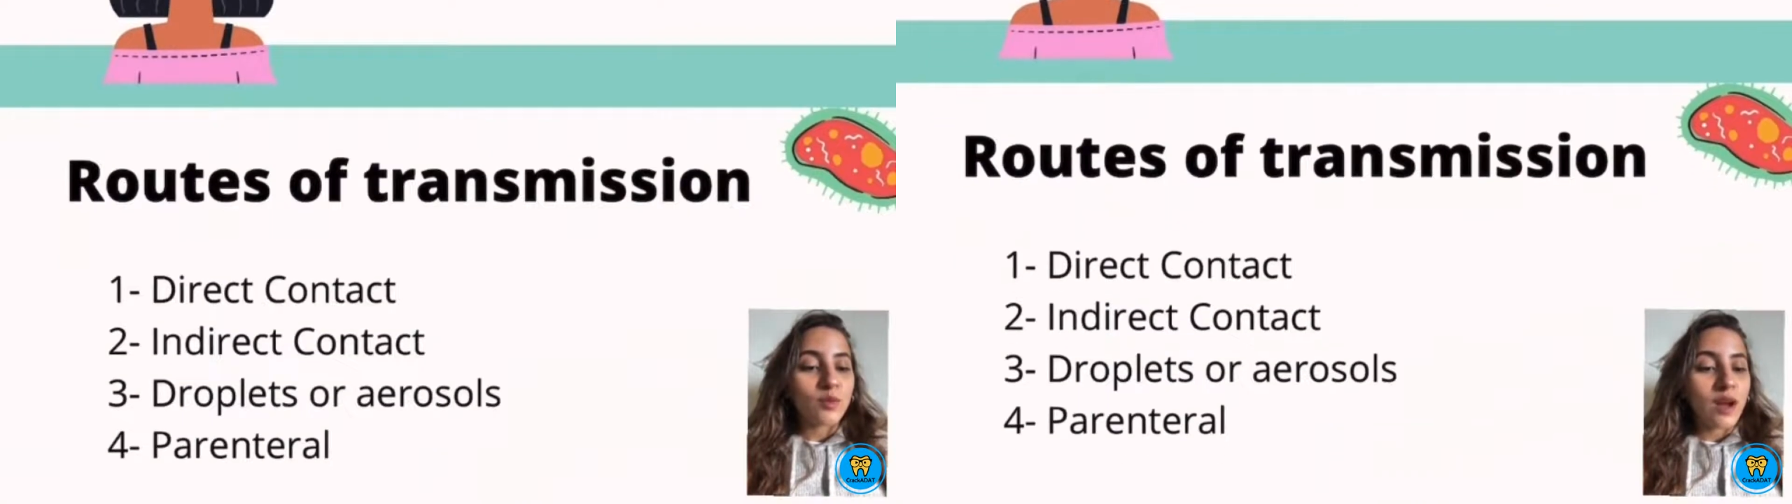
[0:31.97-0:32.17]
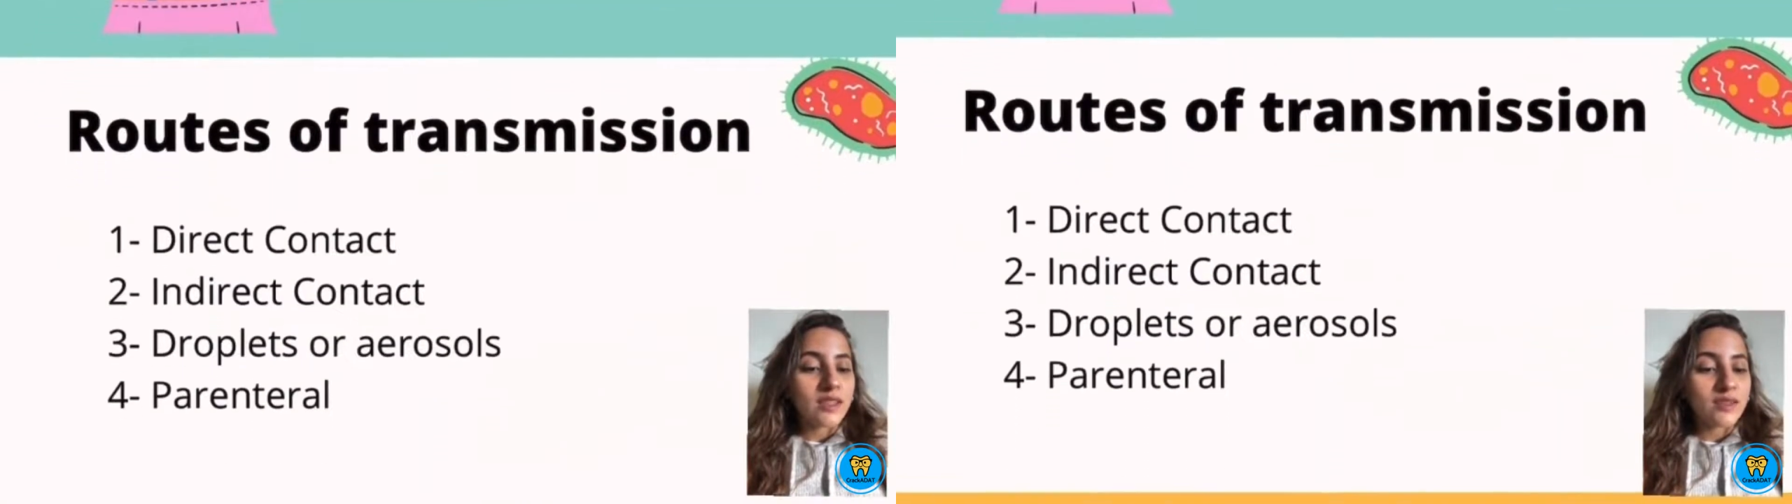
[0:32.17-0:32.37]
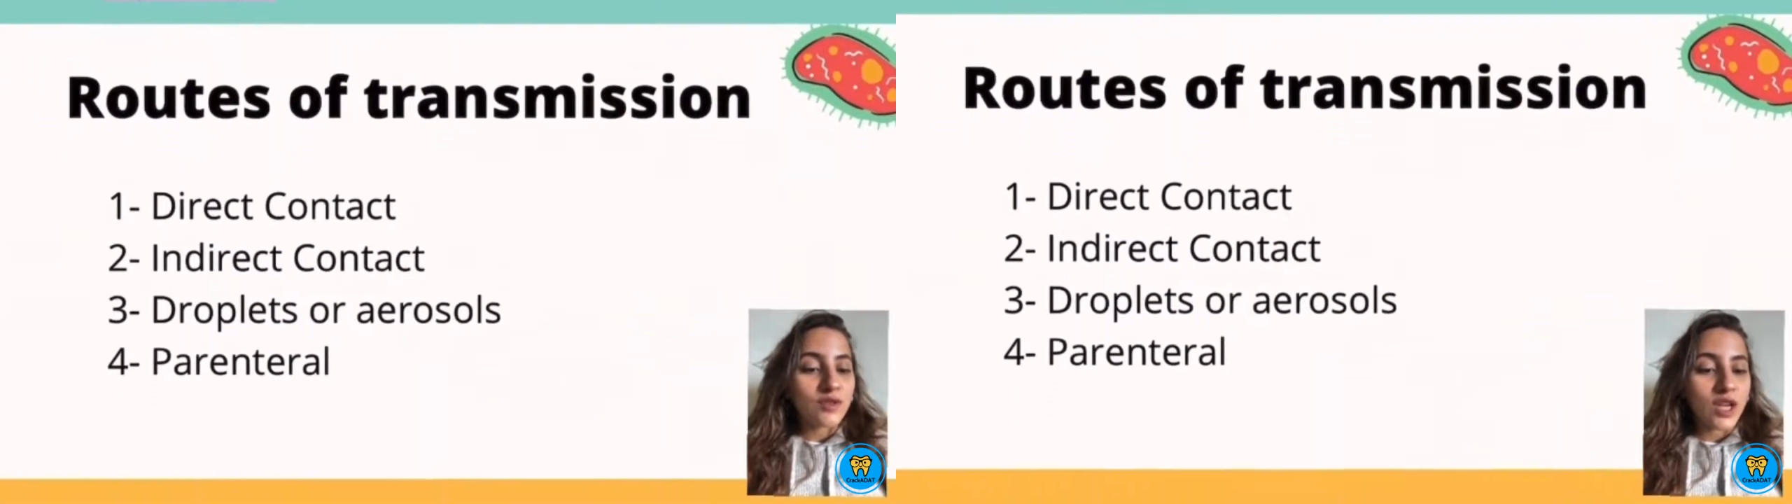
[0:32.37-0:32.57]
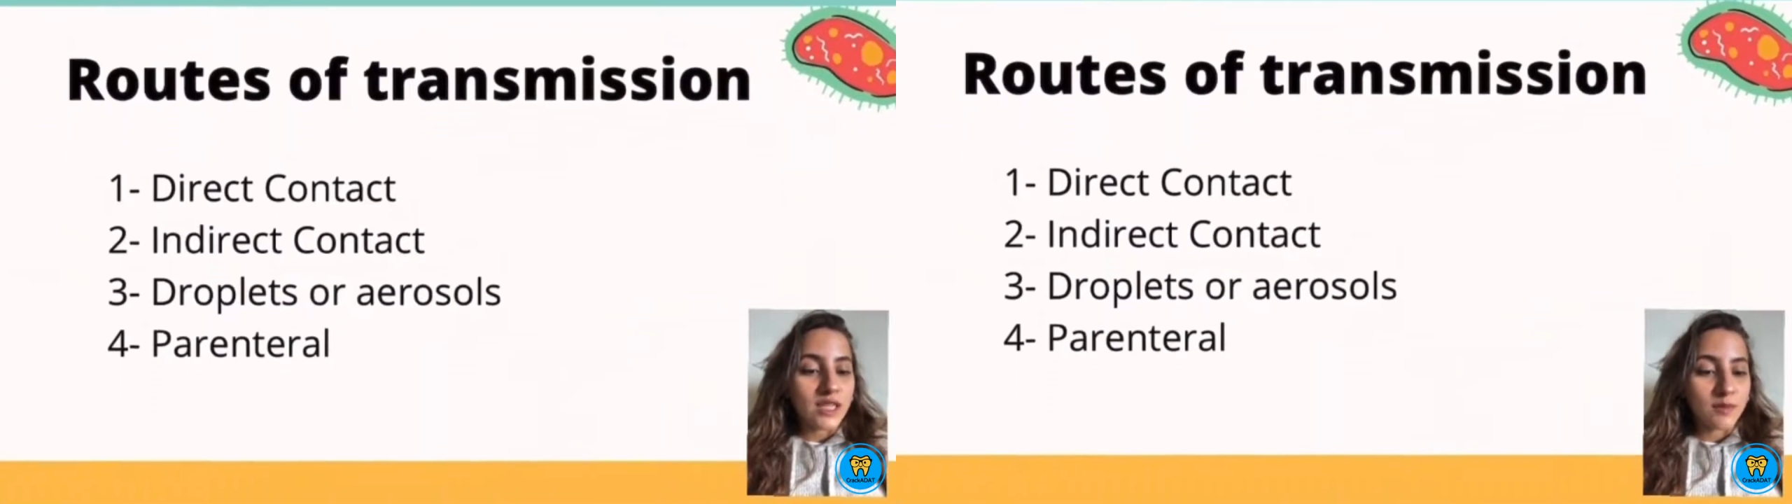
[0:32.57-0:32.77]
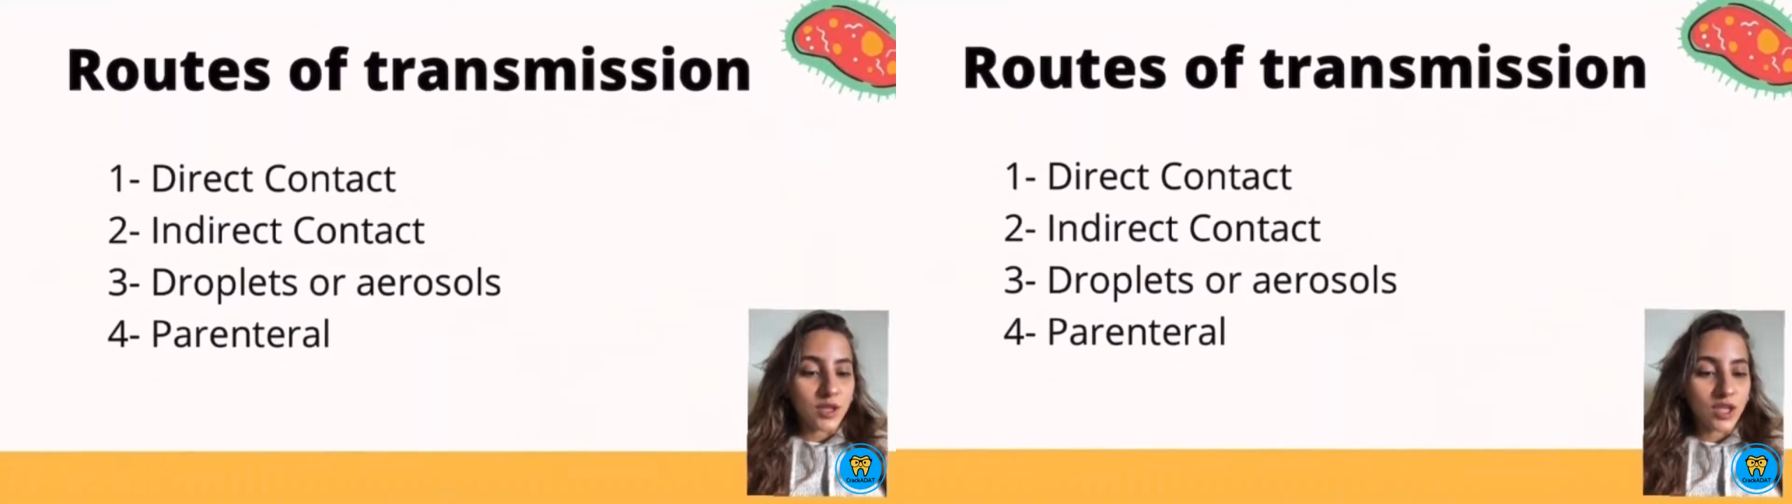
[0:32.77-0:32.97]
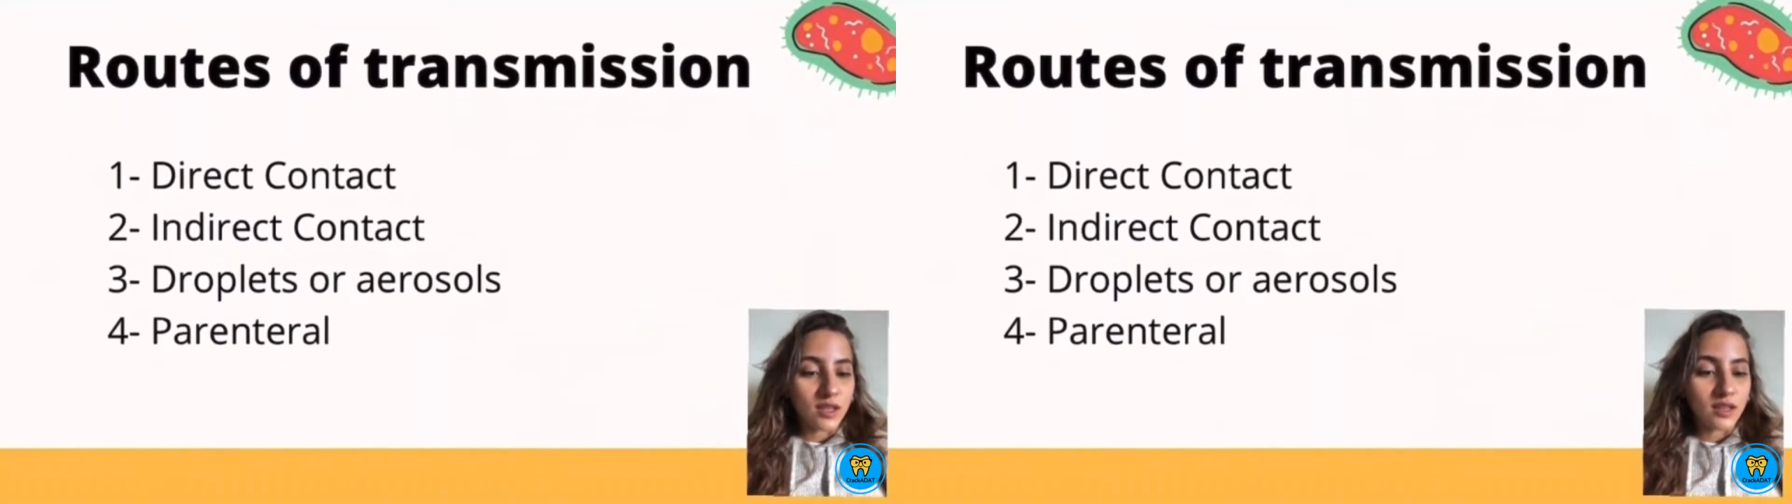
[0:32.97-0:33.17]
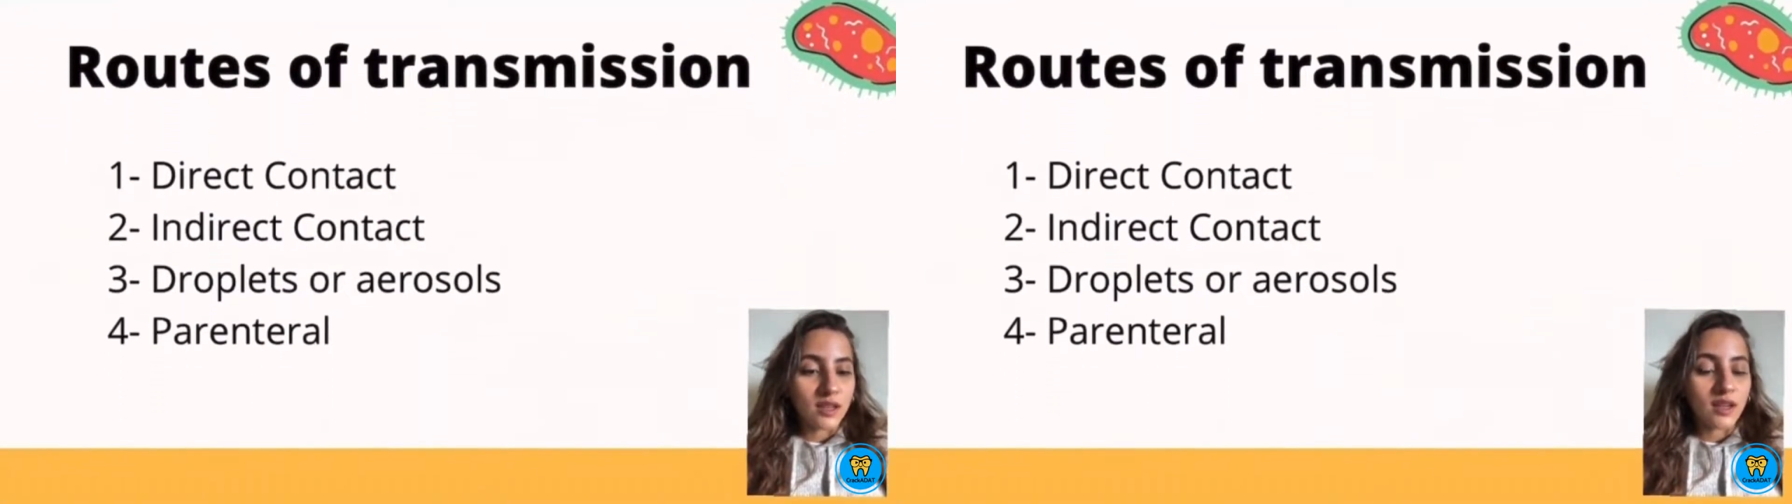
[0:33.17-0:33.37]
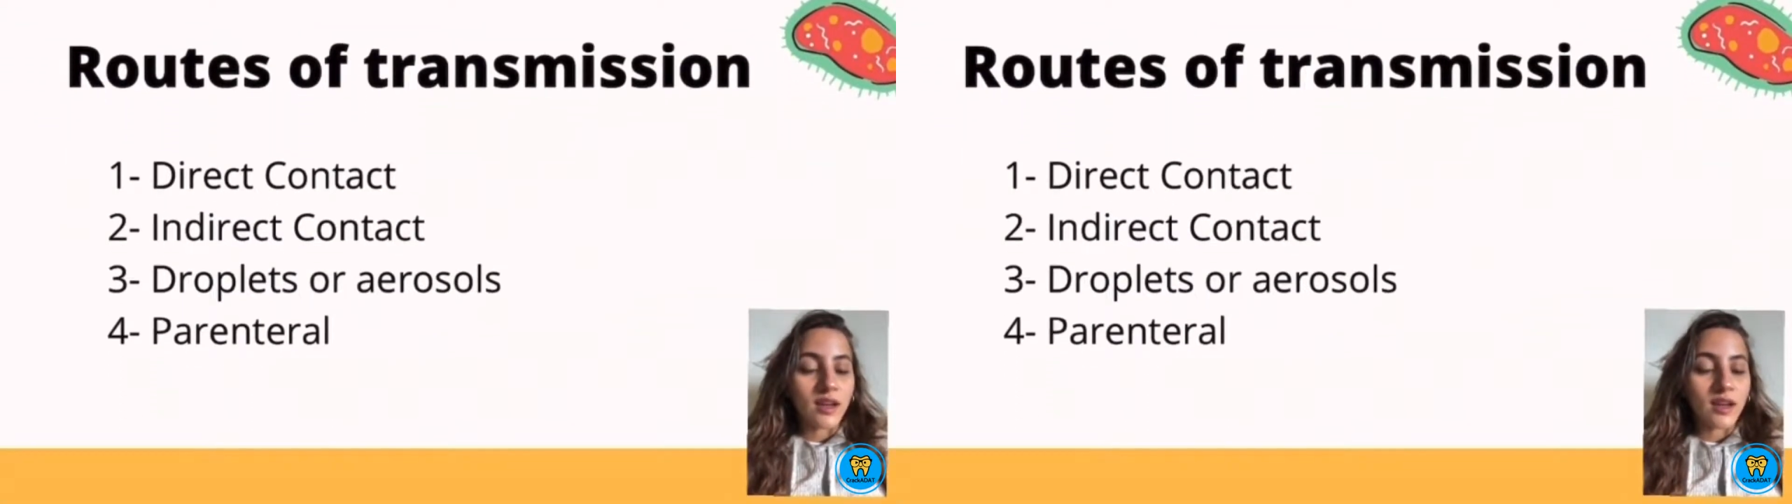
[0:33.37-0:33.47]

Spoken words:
routes of transmission